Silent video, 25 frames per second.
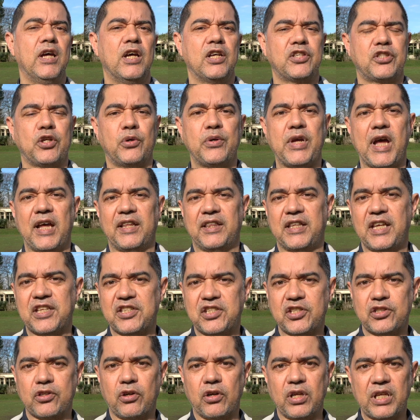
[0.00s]
So yeah,
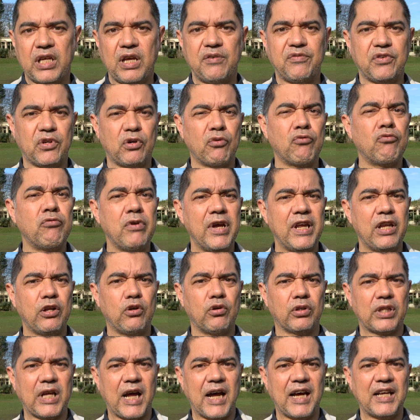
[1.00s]
this is gonna give you a really
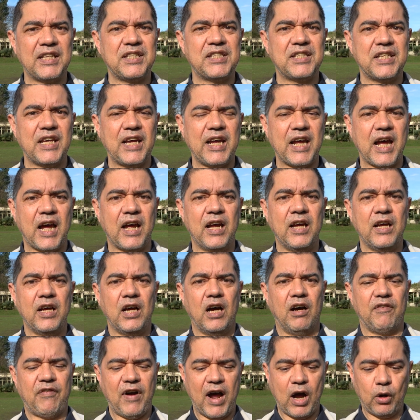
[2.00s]
good idea
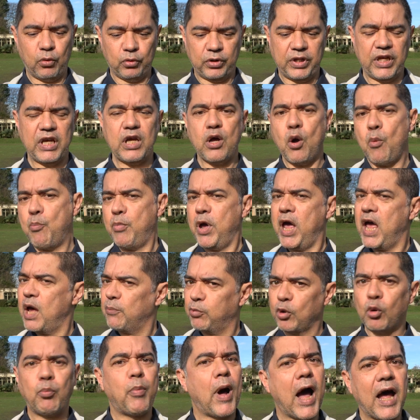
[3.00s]
of how the
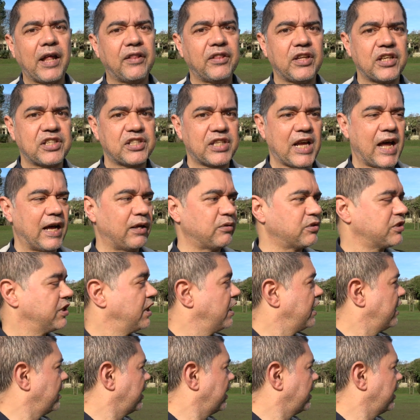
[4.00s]
Purple Panda sounds.